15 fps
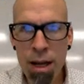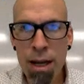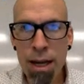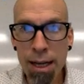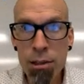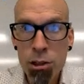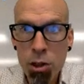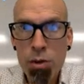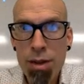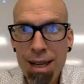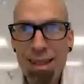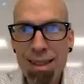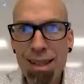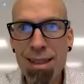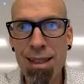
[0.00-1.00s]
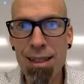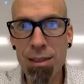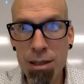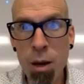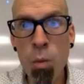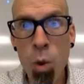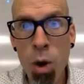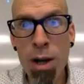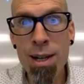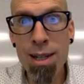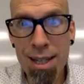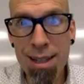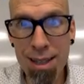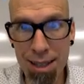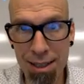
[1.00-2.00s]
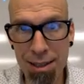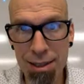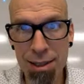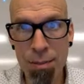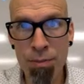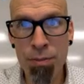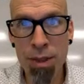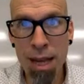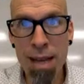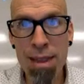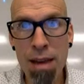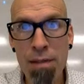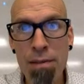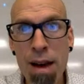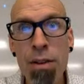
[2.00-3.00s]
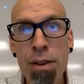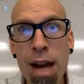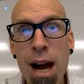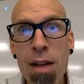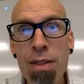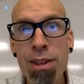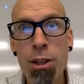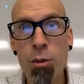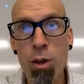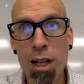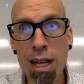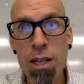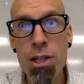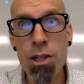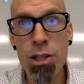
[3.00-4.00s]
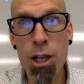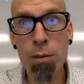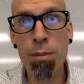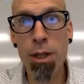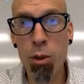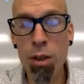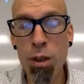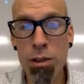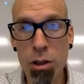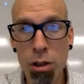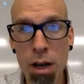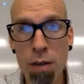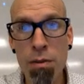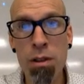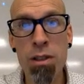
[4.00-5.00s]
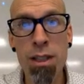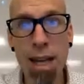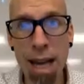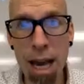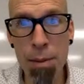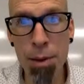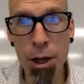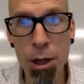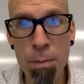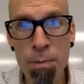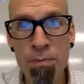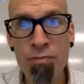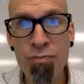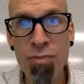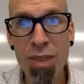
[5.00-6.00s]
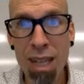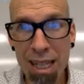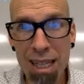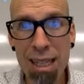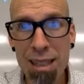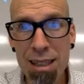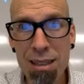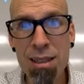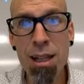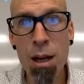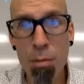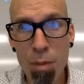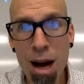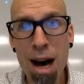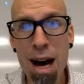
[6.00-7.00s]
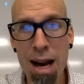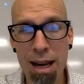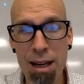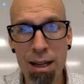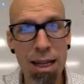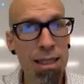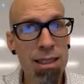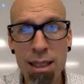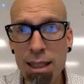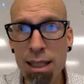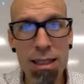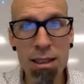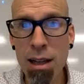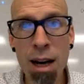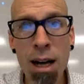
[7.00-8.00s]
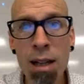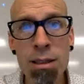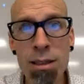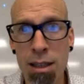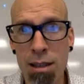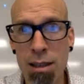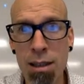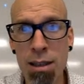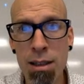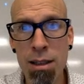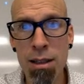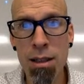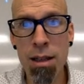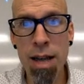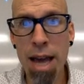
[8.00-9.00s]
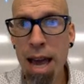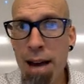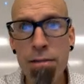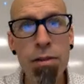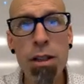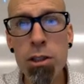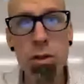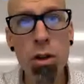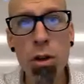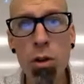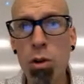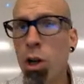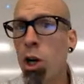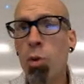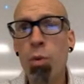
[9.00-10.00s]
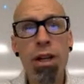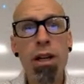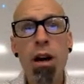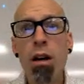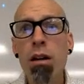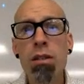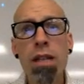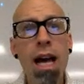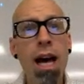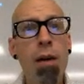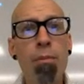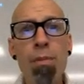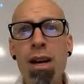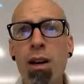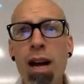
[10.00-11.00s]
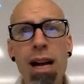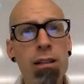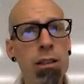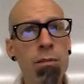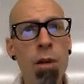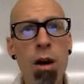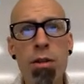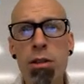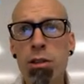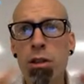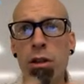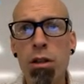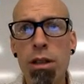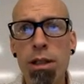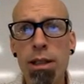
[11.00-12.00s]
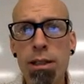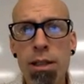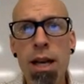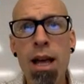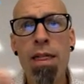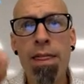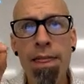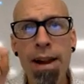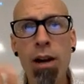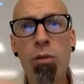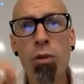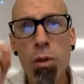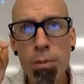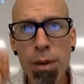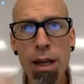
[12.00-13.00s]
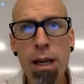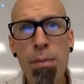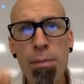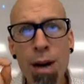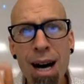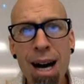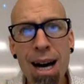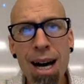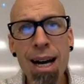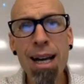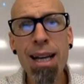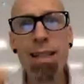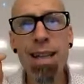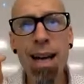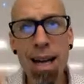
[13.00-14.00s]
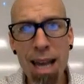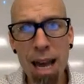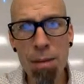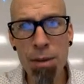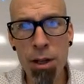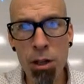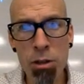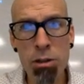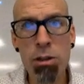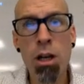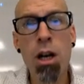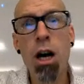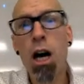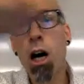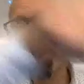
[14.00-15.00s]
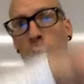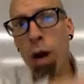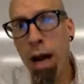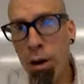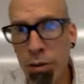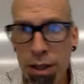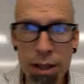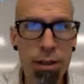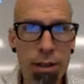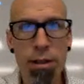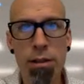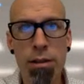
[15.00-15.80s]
And so they did this. Someone did this. And they found out that the relationship between circumference and diameter is pi. It's constant. Every circle, regardless of how big or how small the circle is, there will be pi diameters around it.